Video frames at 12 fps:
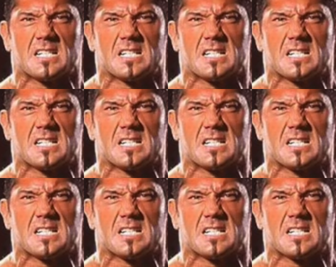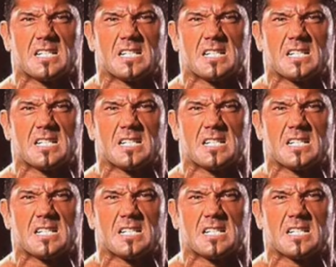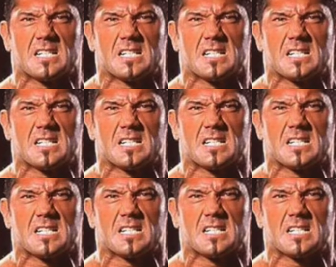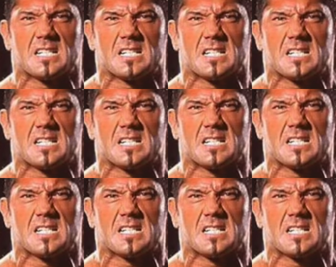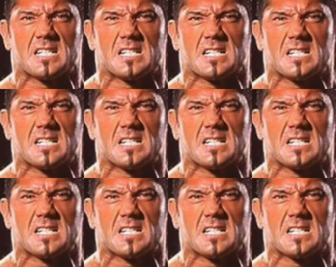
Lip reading: (silent)